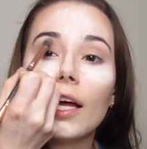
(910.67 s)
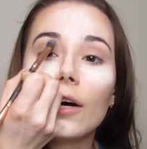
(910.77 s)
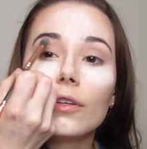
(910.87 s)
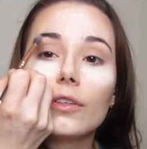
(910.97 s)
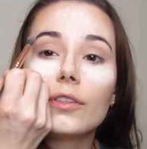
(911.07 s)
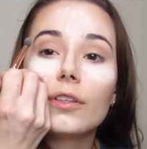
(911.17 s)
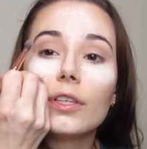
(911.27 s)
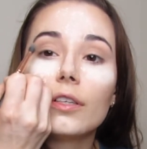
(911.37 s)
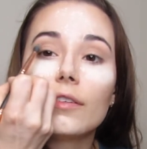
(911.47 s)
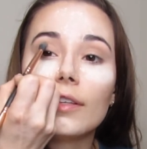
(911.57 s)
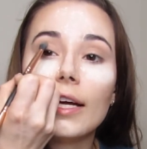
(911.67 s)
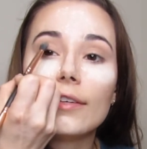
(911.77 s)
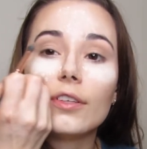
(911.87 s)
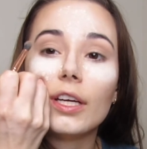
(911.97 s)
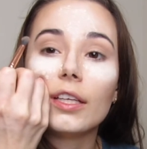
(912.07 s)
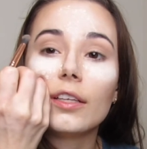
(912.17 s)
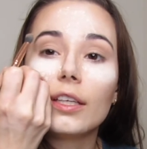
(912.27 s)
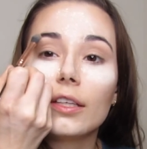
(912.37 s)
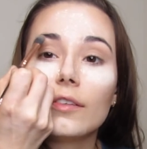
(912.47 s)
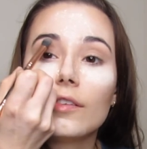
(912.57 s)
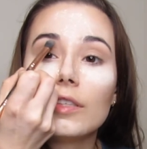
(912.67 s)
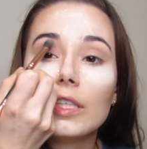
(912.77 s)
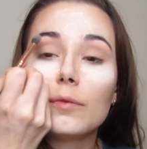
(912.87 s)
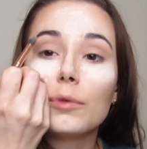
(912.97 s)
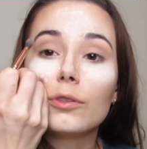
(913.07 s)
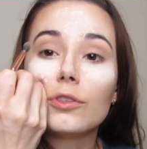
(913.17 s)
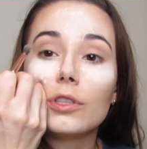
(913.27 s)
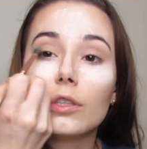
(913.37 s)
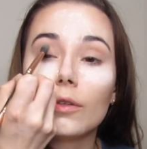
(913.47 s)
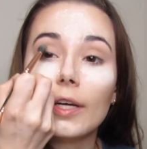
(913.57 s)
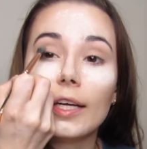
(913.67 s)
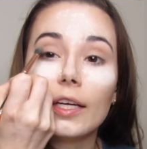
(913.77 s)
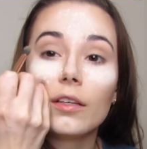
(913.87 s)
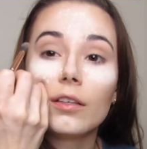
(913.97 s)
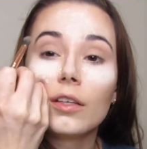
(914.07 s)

Outer two-thirds, lash line, in a C motion, okay?